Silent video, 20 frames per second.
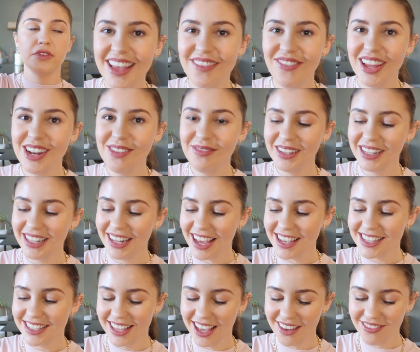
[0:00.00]
If anybody
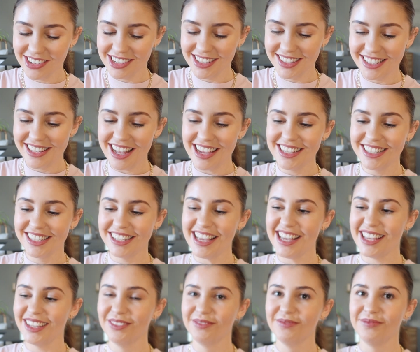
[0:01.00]
likes Gavin and
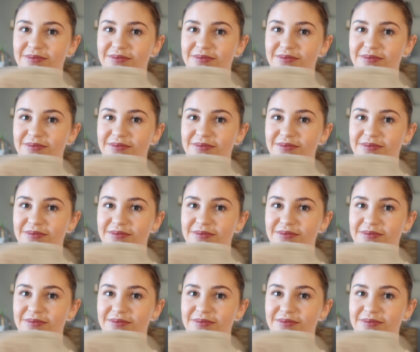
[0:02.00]
Stacey,